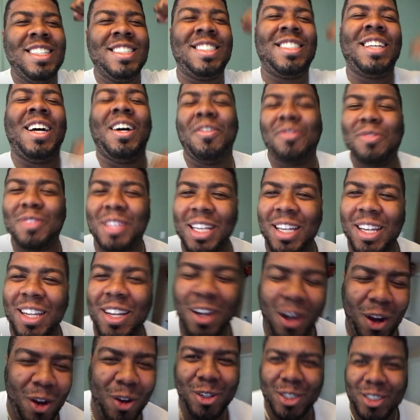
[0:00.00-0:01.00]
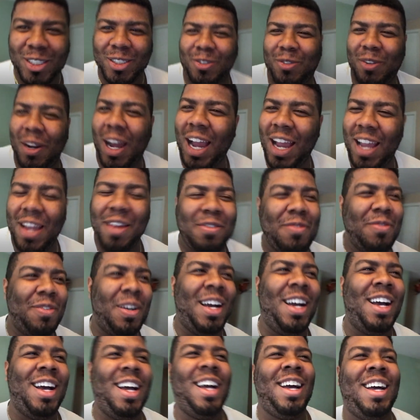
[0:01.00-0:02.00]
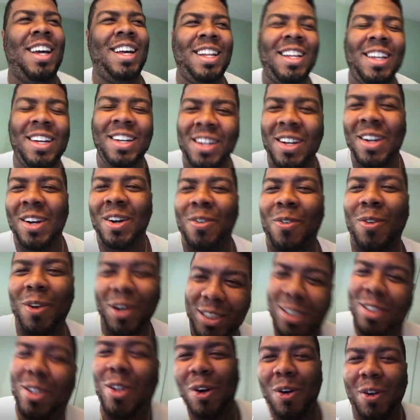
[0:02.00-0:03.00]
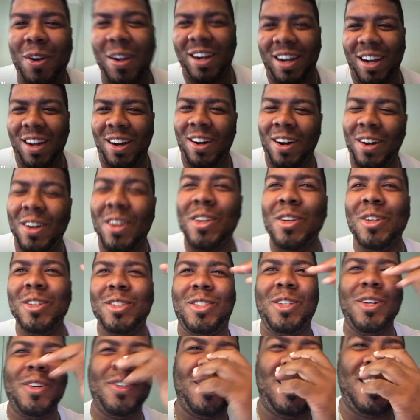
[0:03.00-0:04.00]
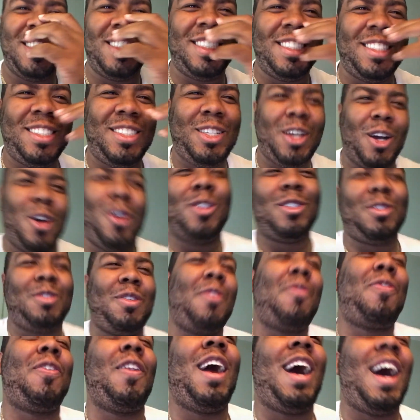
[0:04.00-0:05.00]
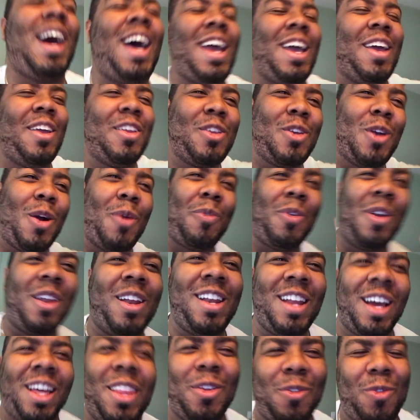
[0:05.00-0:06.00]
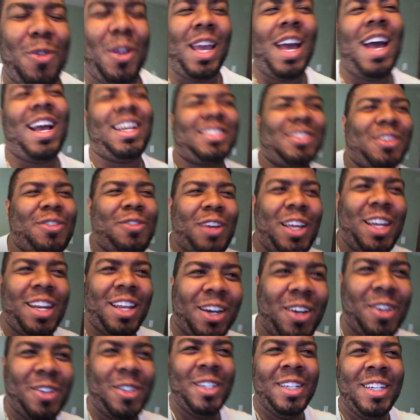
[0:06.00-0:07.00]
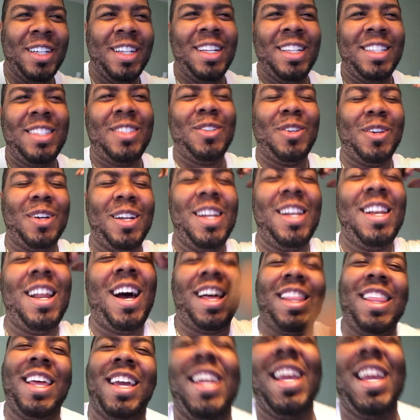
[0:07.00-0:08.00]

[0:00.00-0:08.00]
Something goes right, man. What's going on, YouTube? This is Joseph Fly hitting you up with another reaction video to another